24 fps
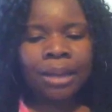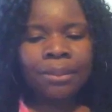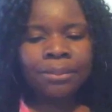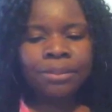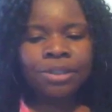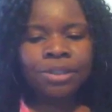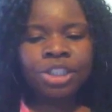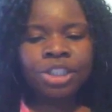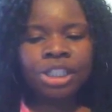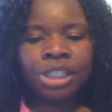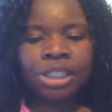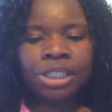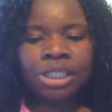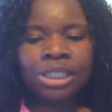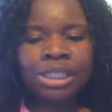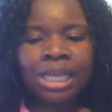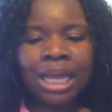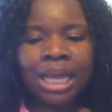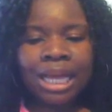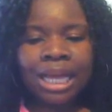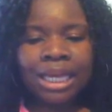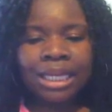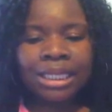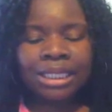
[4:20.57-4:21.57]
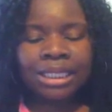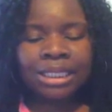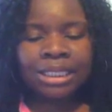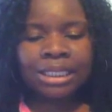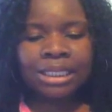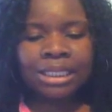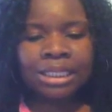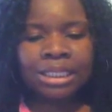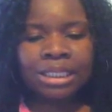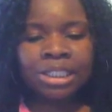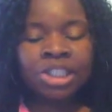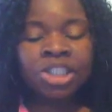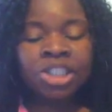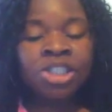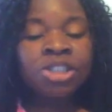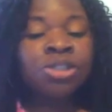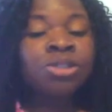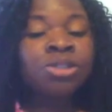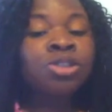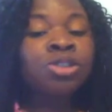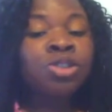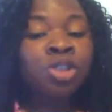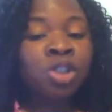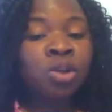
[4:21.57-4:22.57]
She says
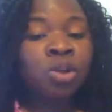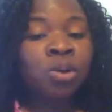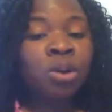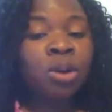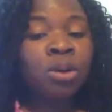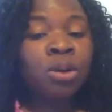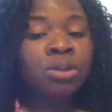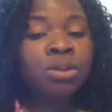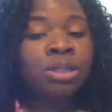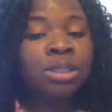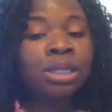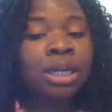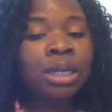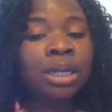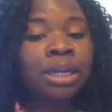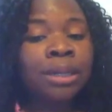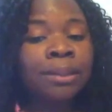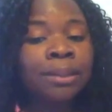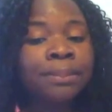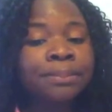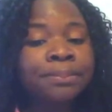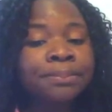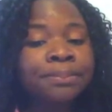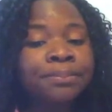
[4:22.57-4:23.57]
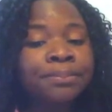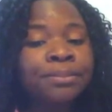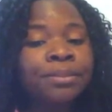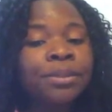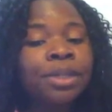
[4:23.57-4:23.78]
she quotes a